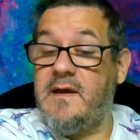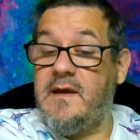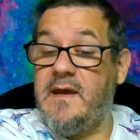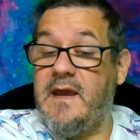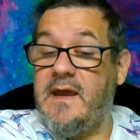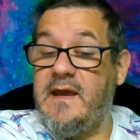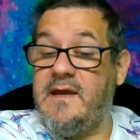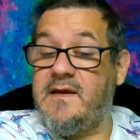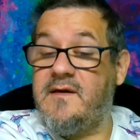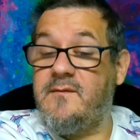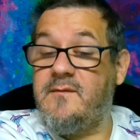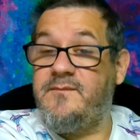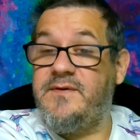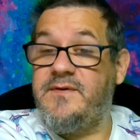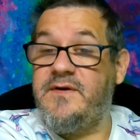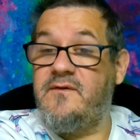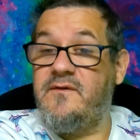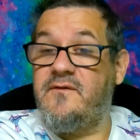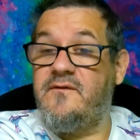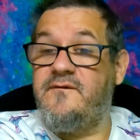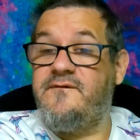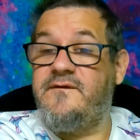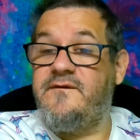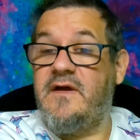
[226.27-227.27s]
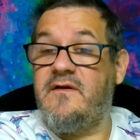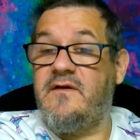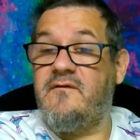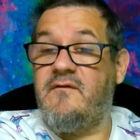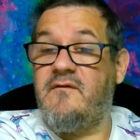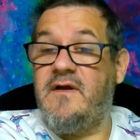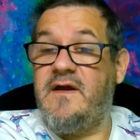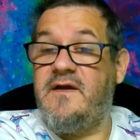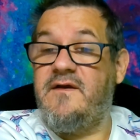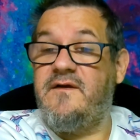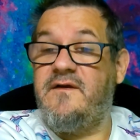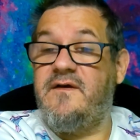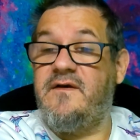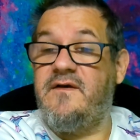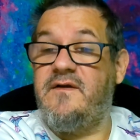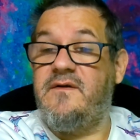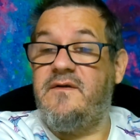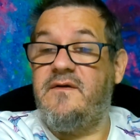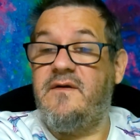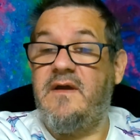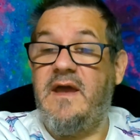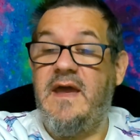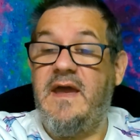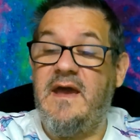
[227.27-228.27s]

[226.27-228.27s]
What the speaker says: a computer-generated